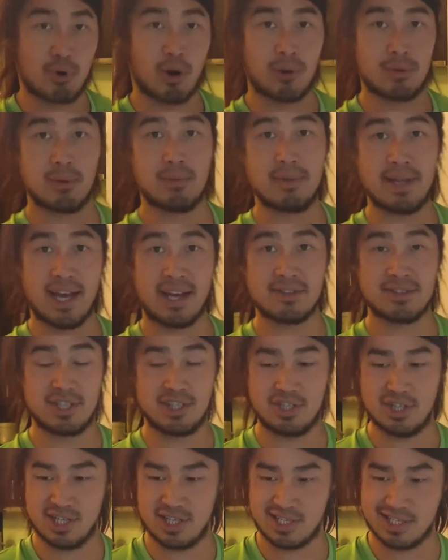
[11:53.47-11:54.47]
problem down to
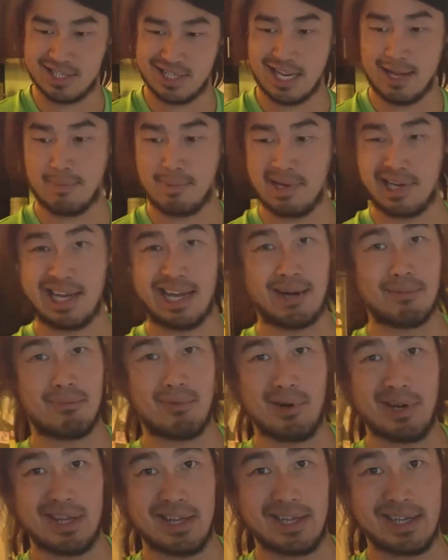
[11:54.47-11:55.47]
just stepping and
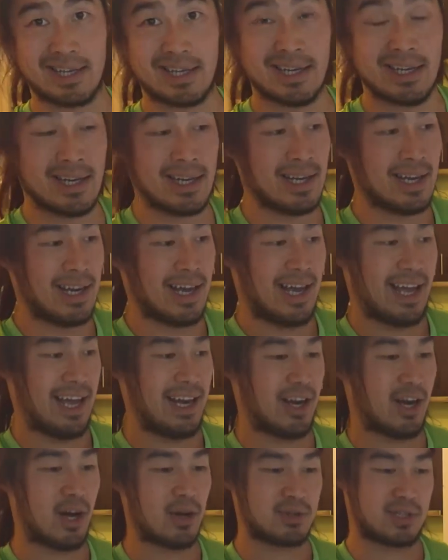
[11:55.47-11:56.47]
breathing.
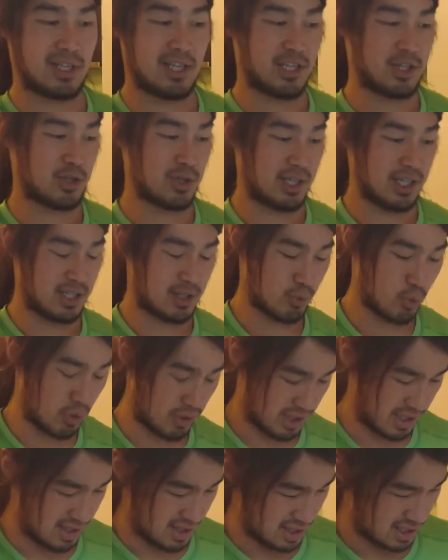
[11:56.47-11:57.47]
And I was literally
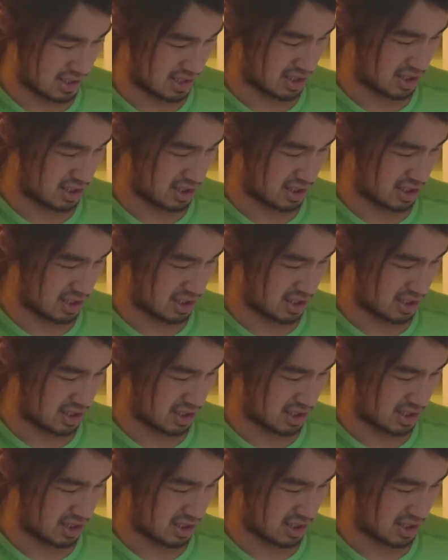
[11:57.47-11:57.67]
walking this